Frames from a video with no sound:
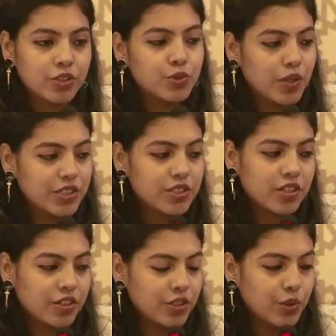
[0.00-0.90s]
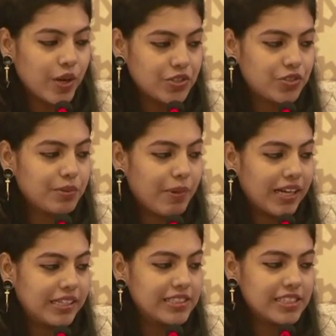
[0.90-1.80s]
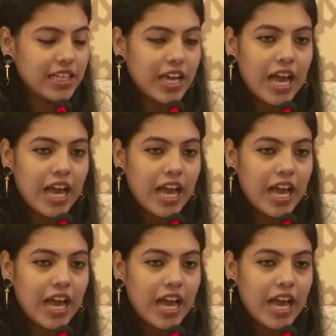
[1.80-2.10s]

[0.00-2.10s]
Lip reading: towards US rebalance.